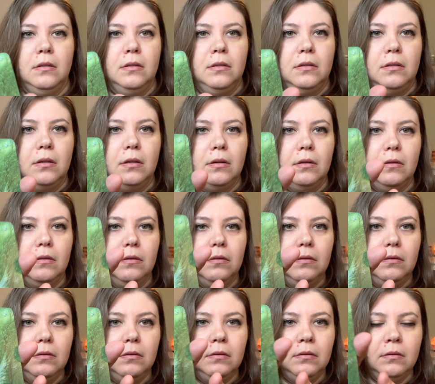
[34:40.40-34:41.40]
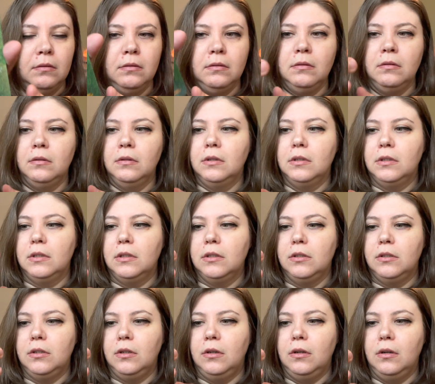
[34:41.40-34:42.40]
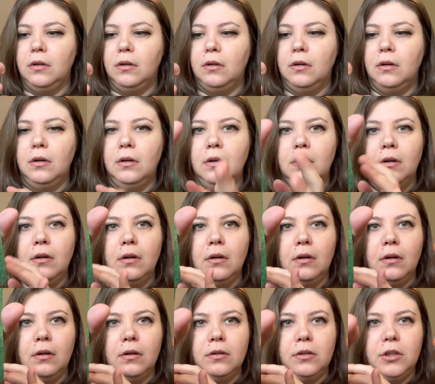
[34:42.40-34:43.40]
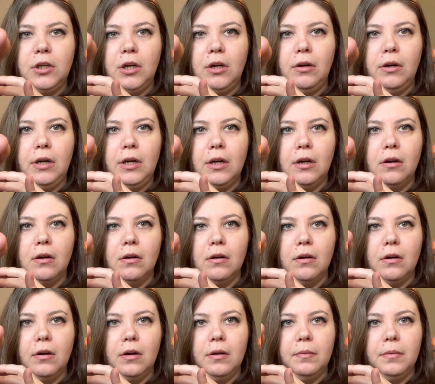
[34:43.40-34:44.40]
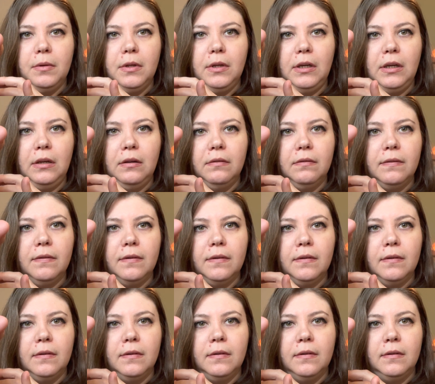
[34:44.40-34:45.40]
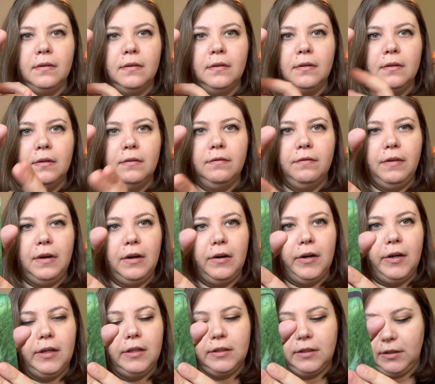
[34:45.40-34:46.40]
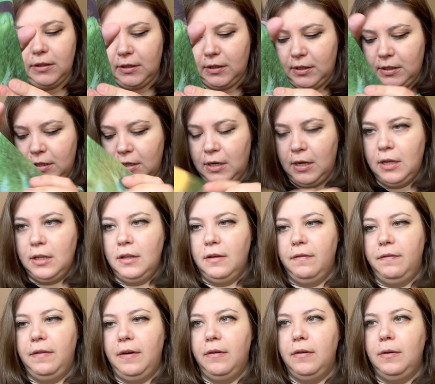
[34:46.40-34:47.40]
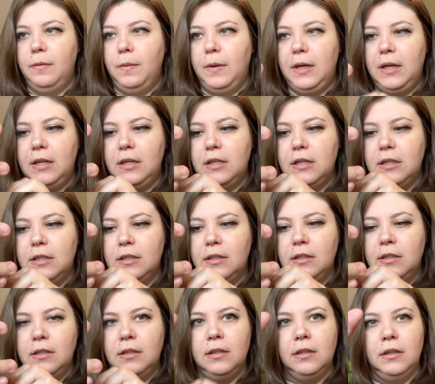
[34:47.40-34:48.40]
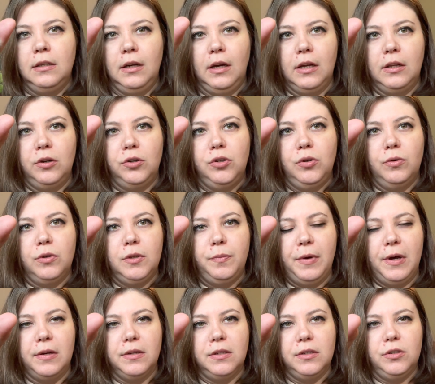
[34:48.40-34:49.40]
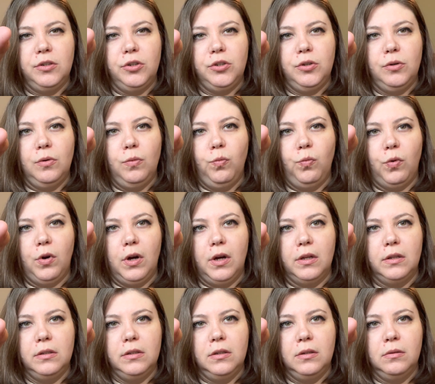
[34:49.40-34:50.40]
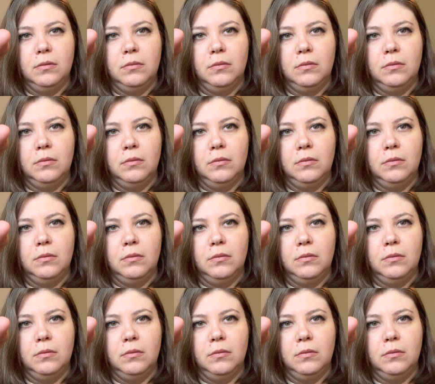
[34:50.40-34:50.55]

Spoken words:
So this is your Chariot card, I believe. The fairies. The fairy wind. Again, your 2 of spells is your 2 of wands.